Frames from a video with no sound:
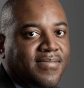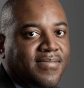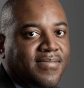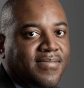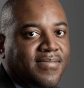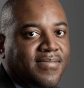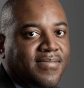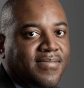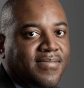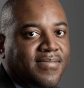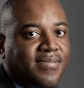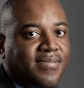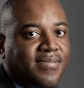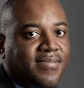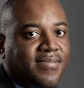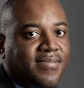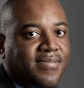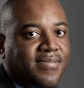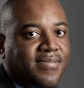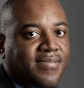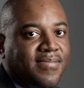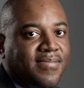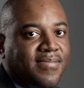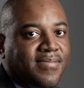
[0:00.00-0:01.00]

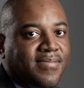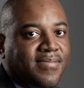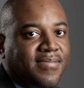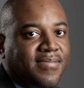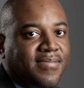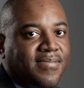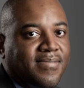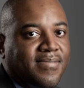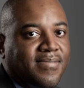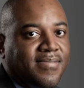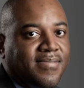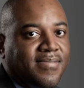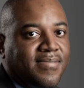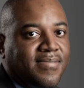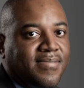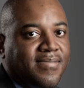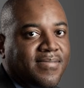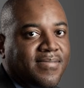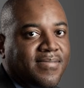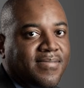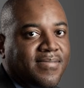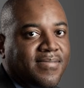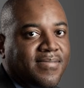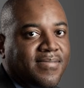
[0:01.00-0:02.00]

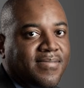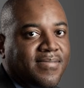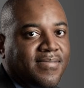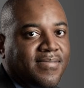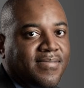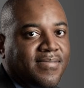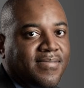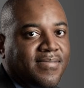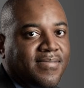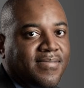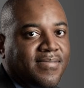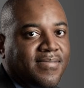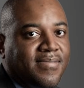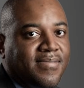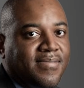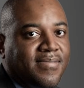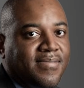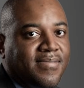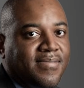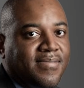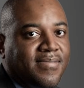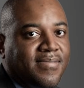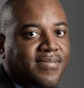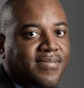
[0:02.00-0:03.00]

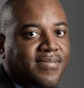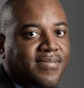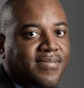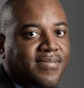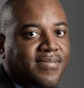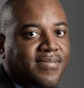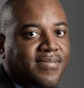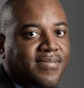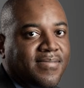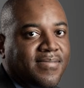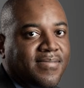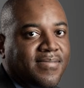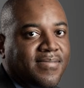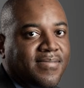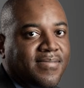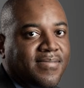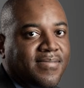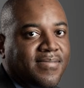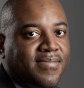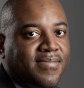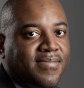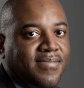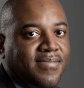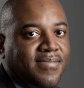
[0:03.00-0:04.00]

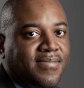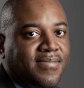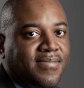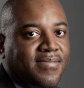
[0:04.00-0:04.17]
The face doesn't move, so there is nothing to read.